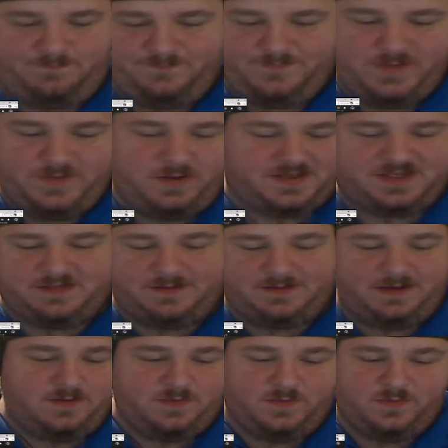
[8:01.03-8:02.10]
Oh, excuse me.
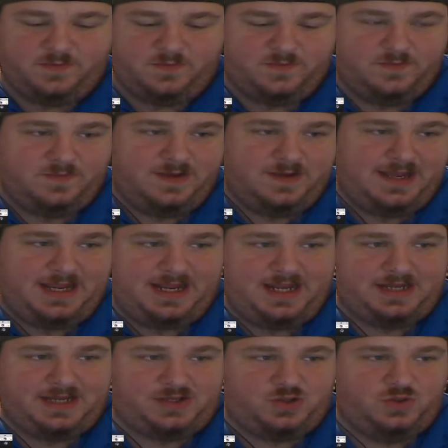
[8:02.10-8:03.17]
Way
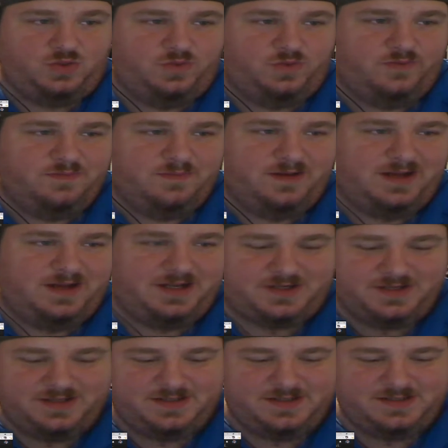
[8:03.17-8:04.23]
too much
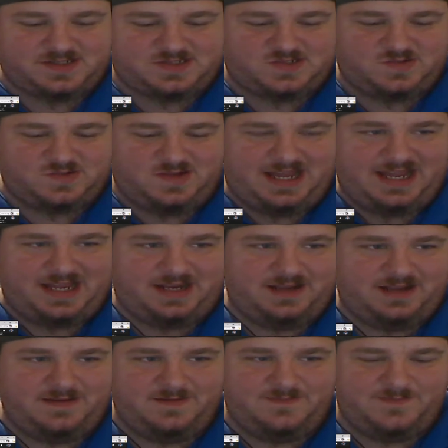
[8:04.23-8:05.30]
swag.
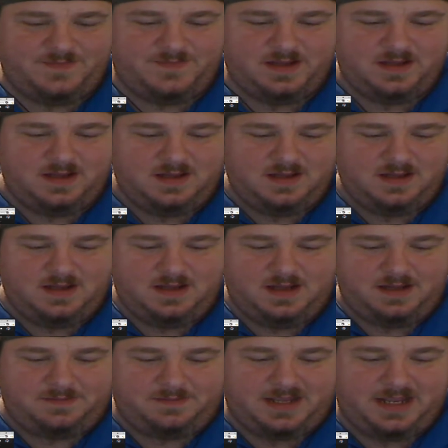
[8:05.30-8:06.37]

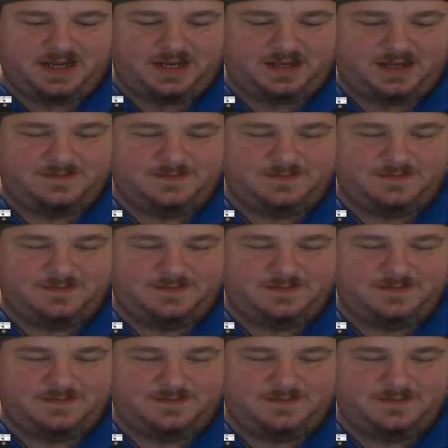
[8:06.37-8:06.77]
I'm kidding.